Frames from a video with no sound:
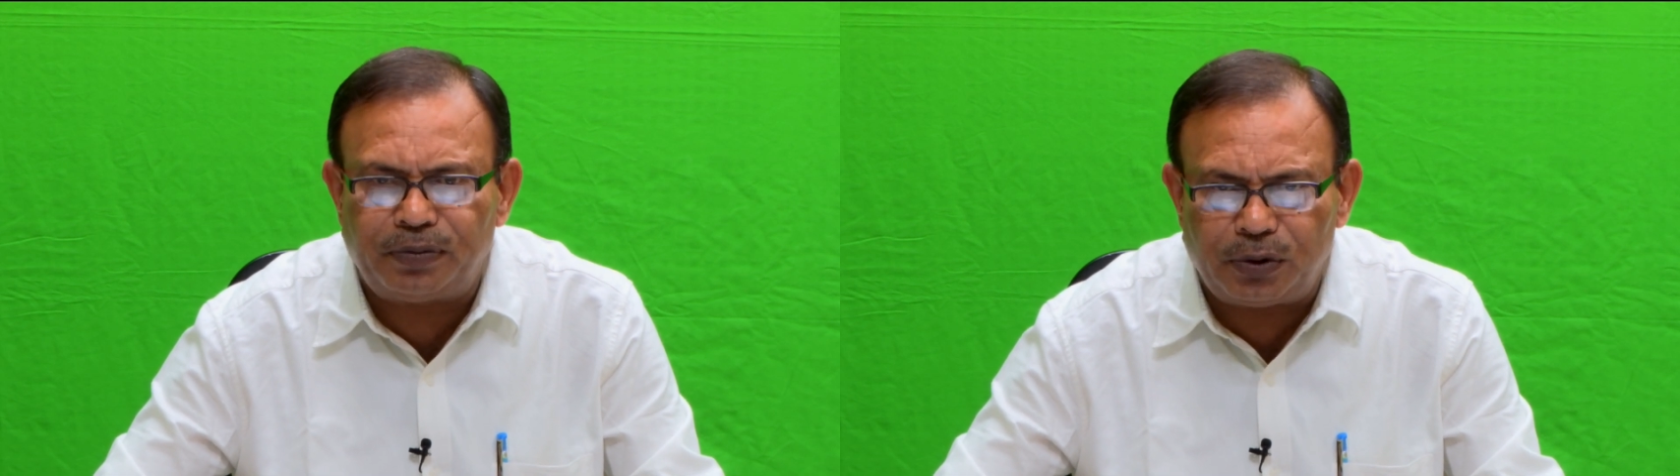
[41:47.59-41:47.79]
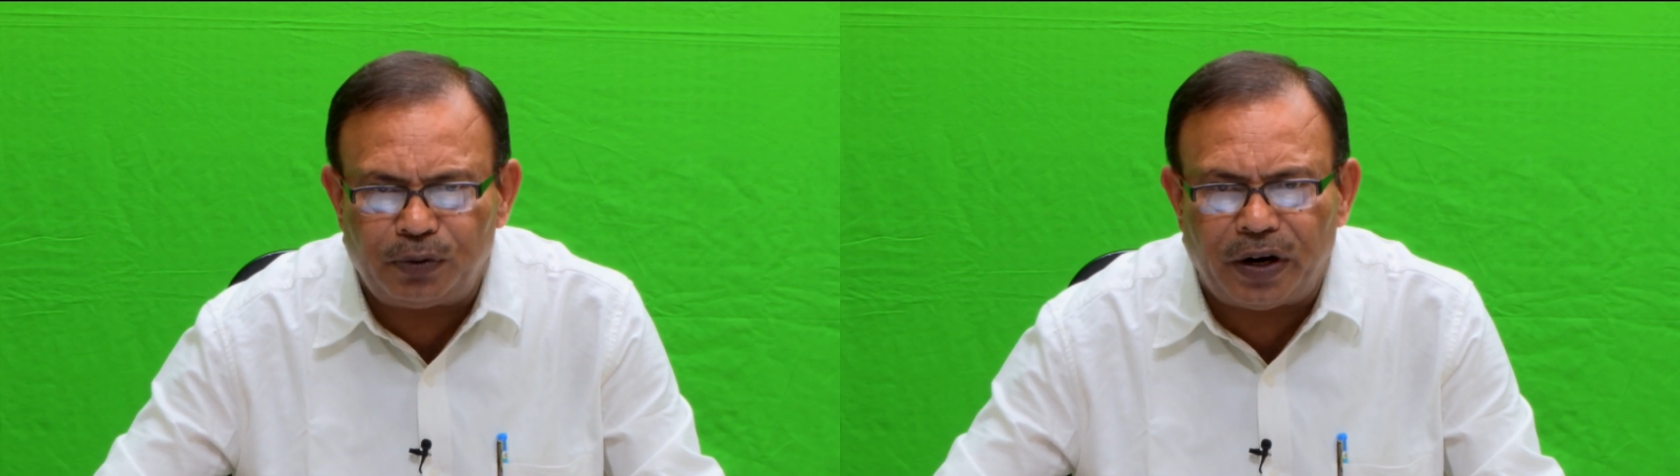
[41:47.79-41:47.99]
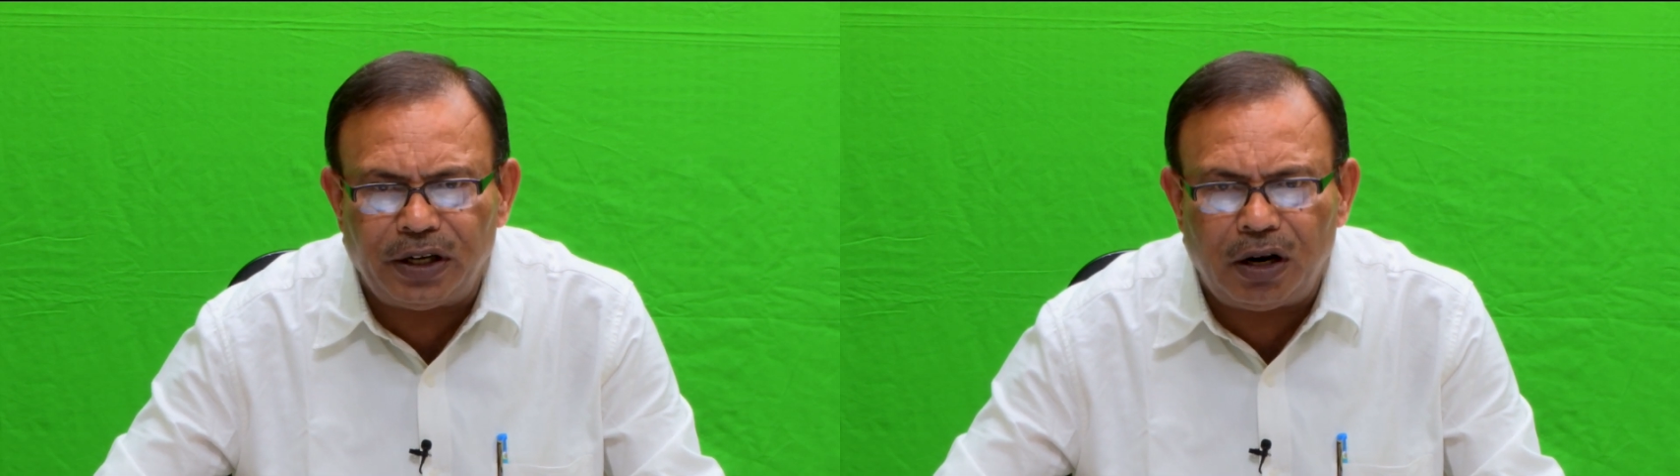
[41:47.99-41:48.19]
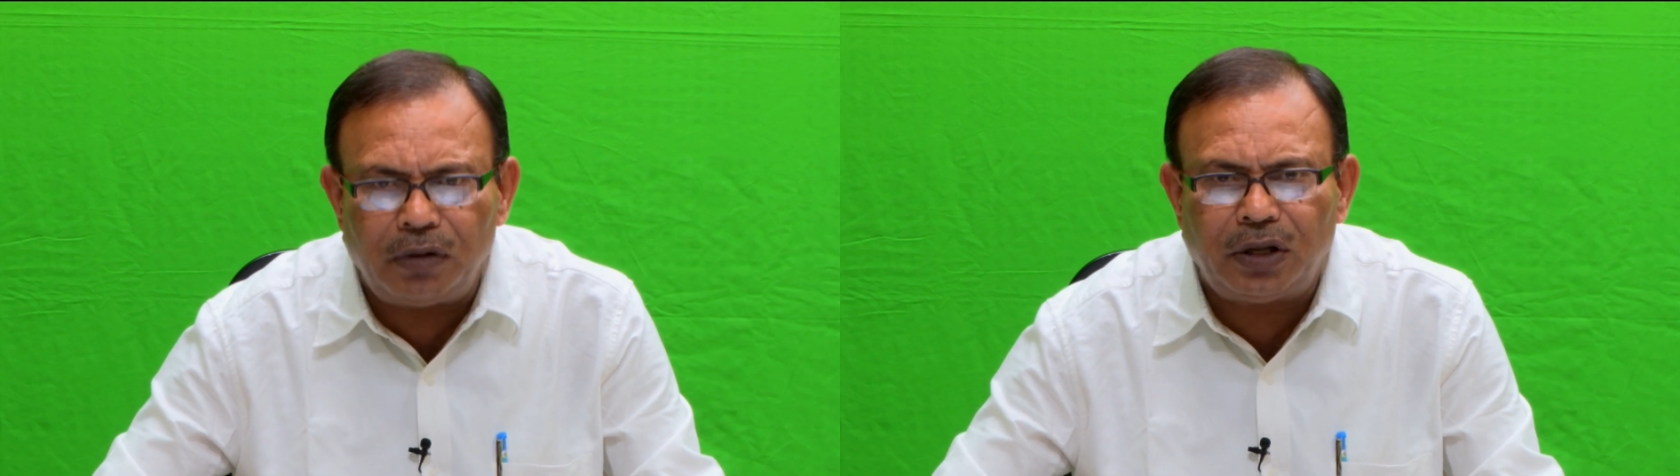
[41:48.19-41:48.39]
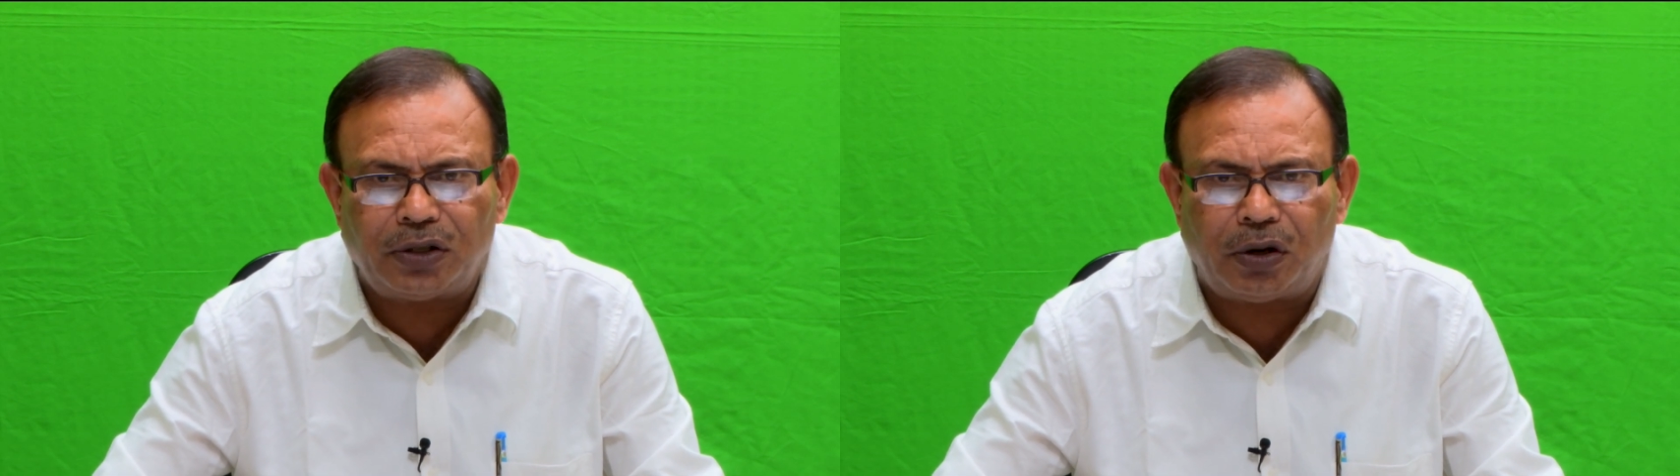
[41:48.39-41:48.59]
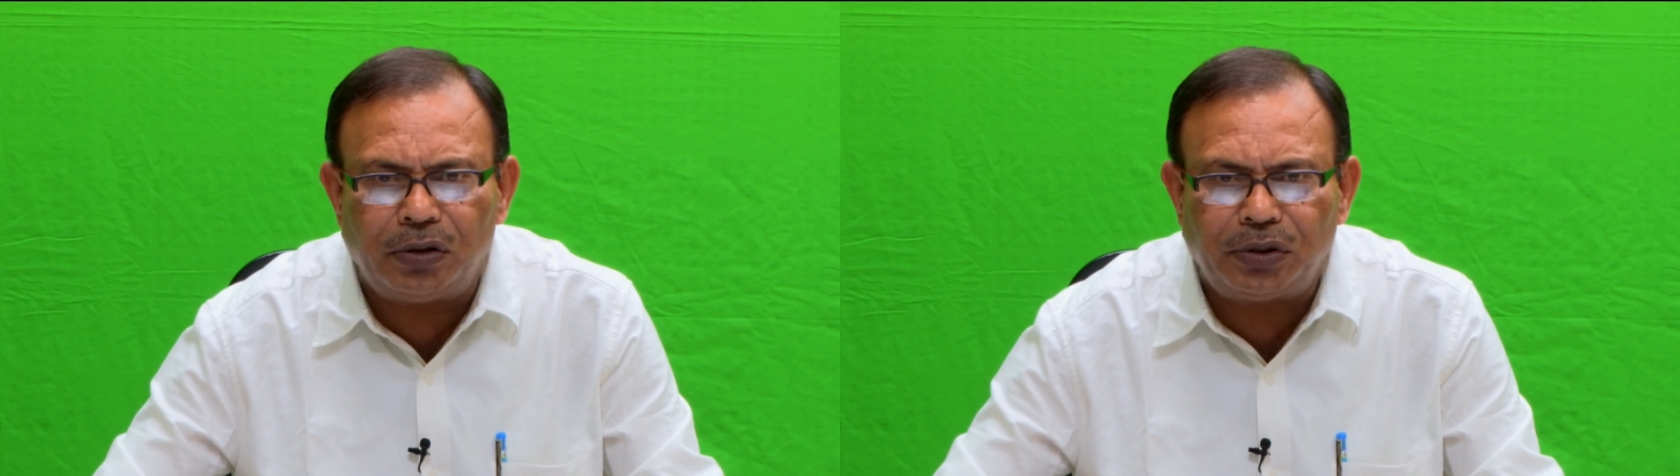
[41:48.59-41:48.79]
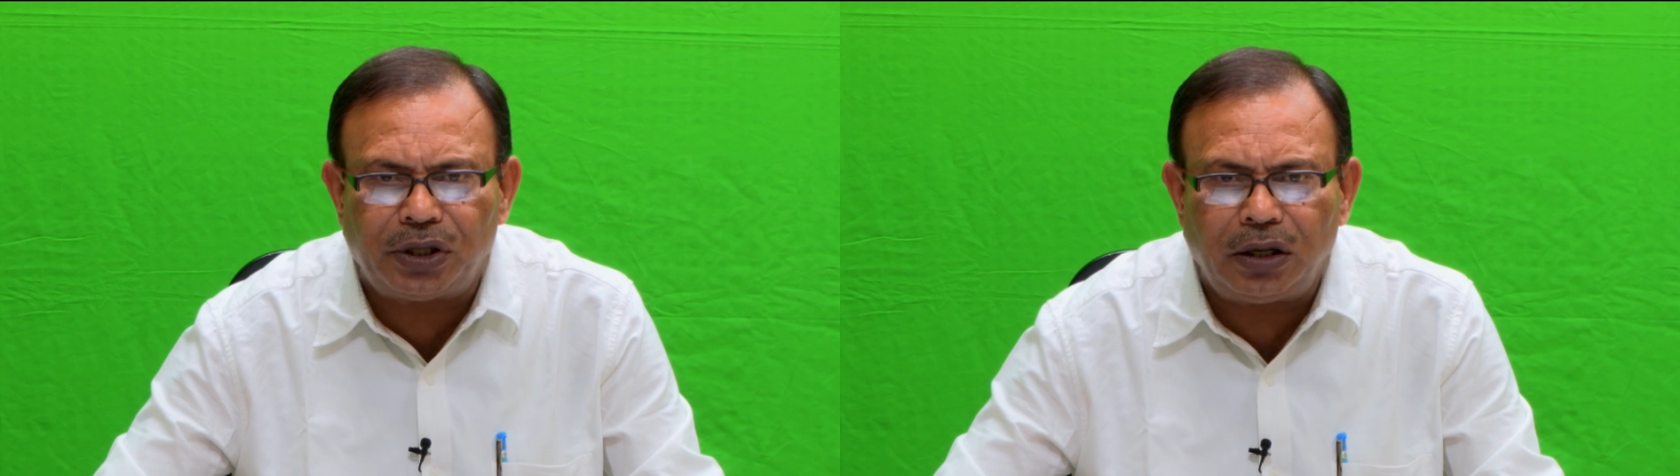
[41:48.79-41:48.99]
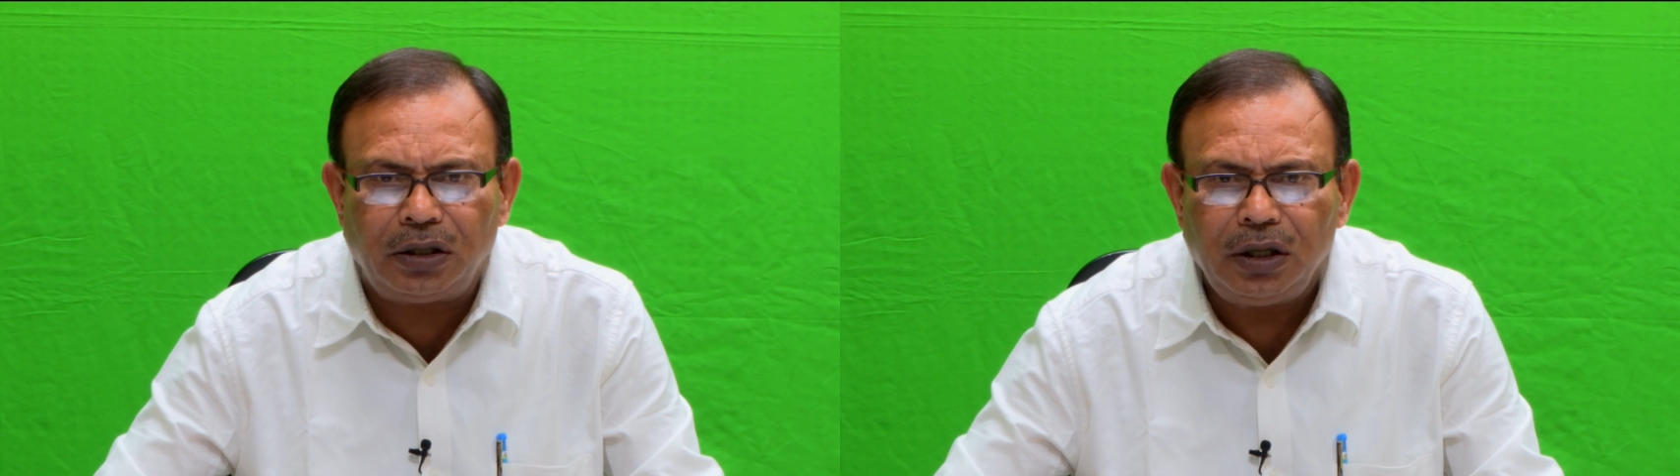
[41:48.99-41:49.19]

to find out the solution